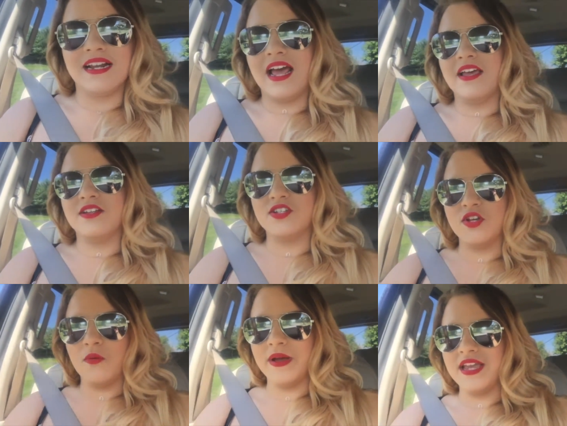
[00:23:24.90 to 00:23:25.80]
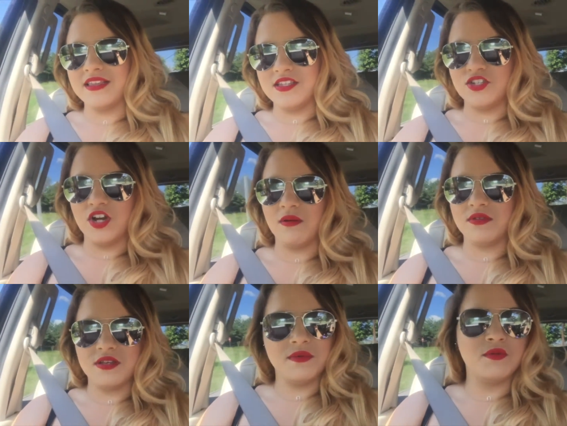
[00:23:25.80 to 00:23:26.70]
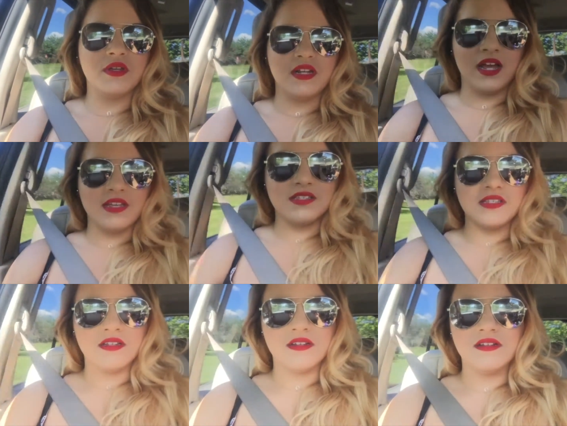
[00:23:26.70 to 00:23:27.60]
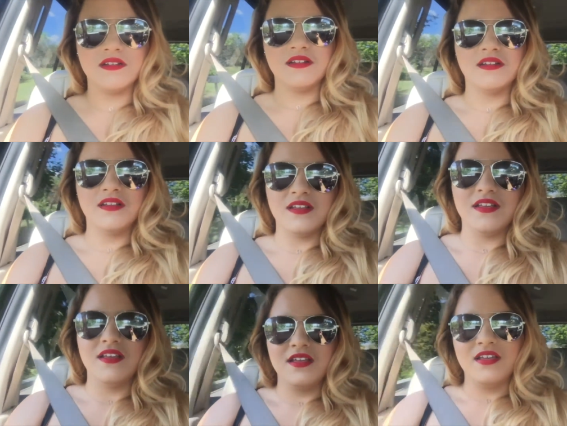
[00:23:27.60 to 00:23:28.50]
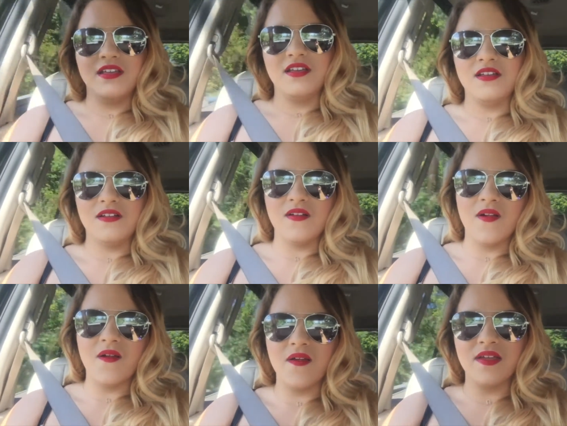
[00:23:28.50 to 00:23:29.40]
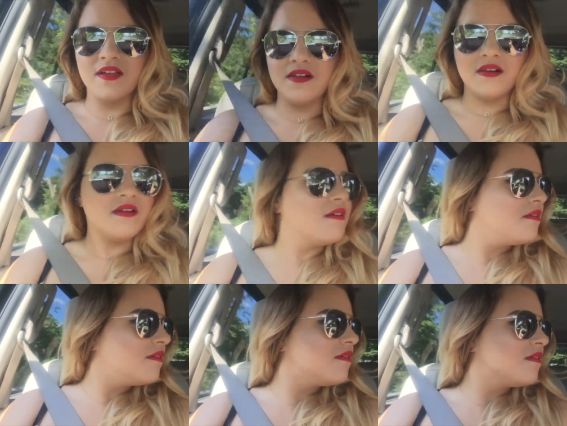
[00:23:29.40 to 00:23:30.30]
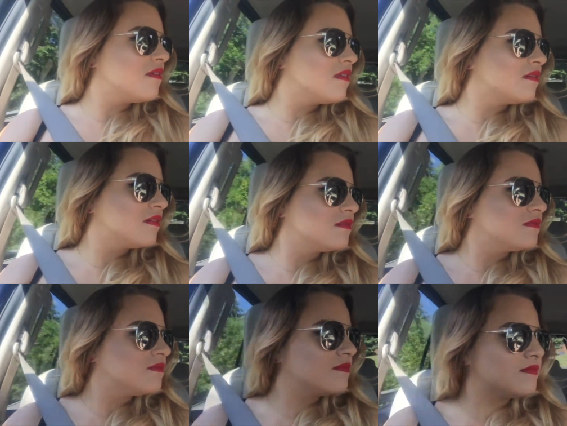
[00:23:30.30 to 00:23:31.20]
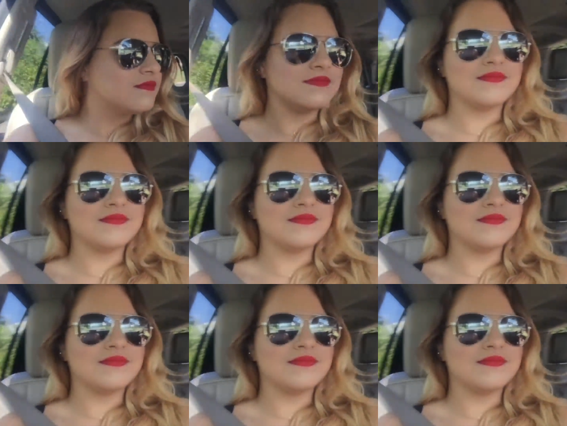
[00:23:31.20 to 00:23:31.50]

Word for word: and I just hope I get this job because that'd be really nice. Yeah, i i I hope so too, honey. I'm rooting for you. I